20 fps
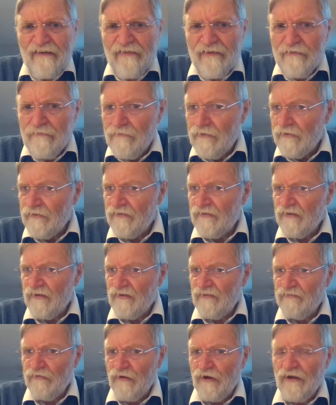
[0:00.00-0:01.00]
and what
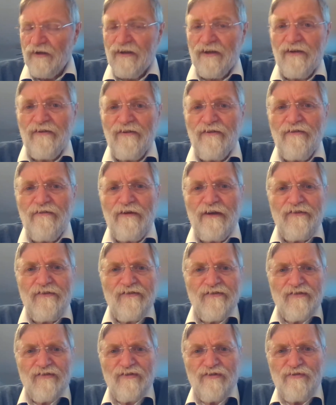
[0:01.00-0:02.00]
she's wanting to do in
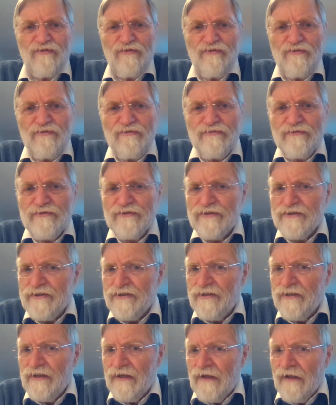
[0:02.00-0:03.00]
schools.
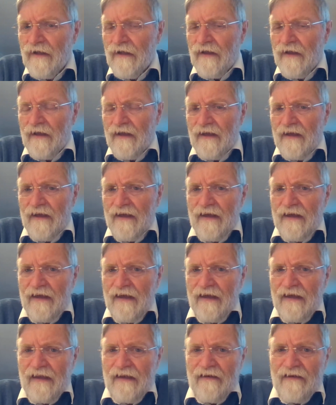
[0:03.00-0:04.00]
And
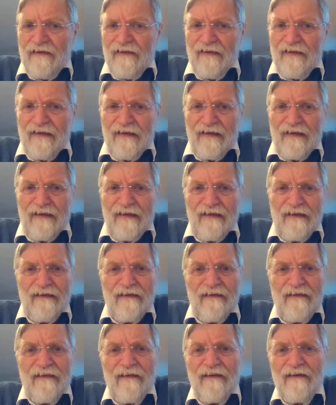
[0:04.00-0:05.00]

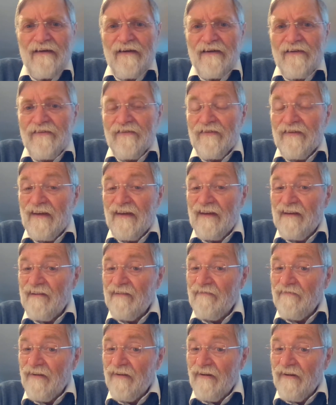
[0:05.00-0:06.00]
I said,
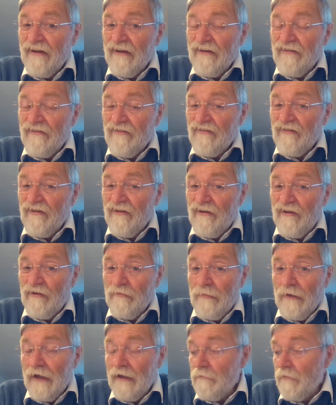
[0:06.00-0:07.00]
very concerned
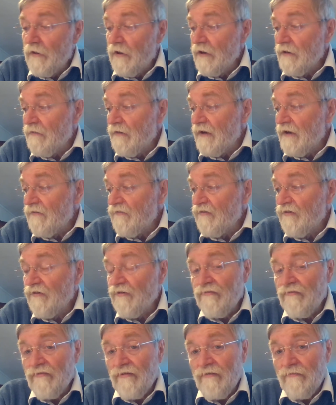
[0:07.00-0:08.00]
about my
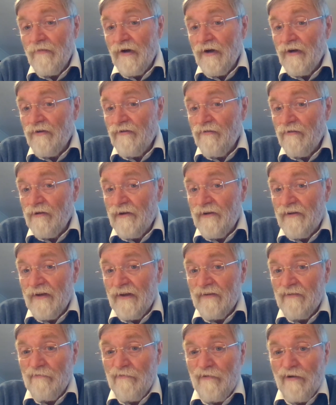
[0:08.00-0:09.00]
grandchildren. My daughter
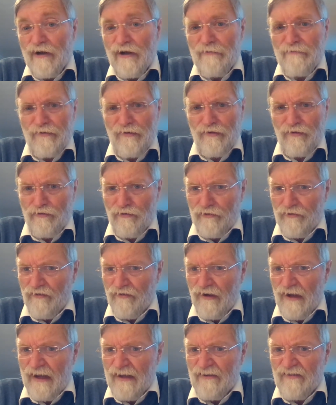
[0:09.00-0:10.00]
doesn't want them taught
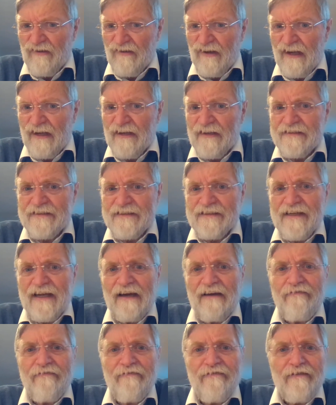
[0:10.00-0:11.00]
transgender
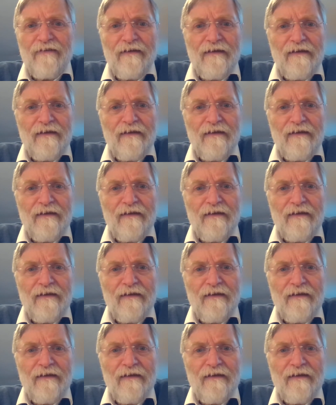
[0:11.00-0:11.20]
stuff.